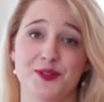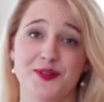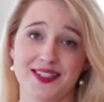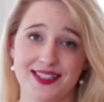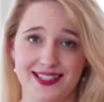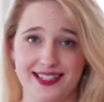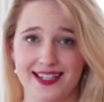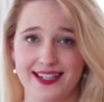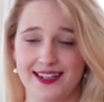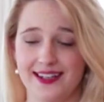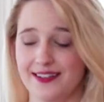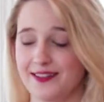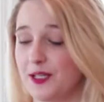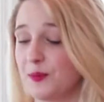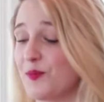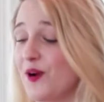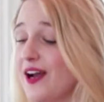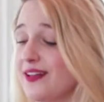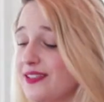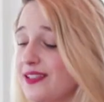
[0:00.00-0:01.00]
you can see,
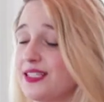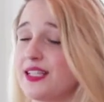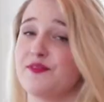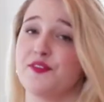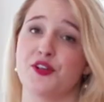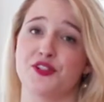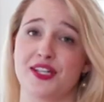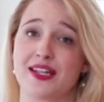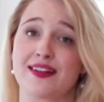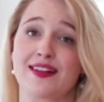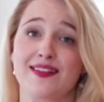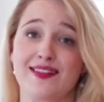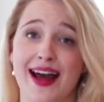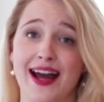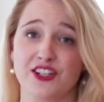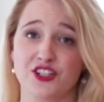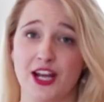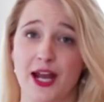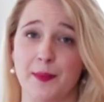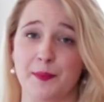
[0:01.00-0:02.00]
the process of using the
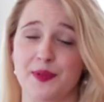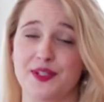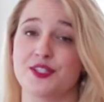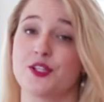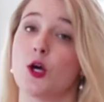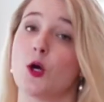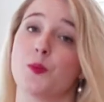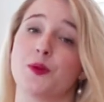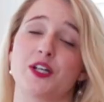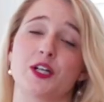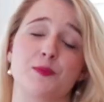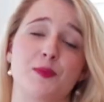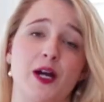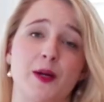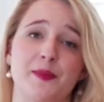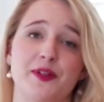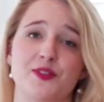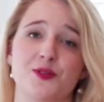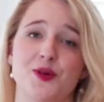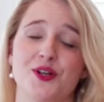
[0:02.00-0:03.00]
Latch app to open your
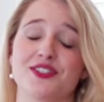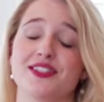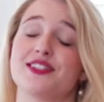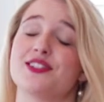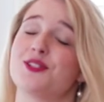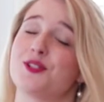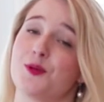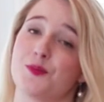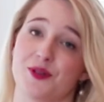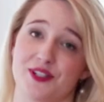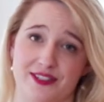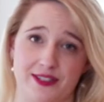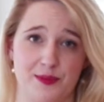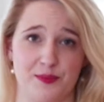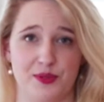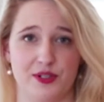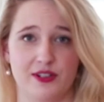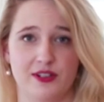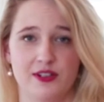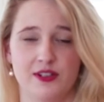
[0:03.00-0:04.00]
apartment doors is super
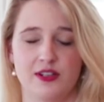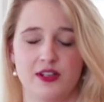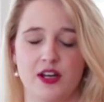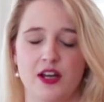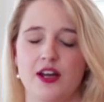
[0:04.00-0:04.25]
simple.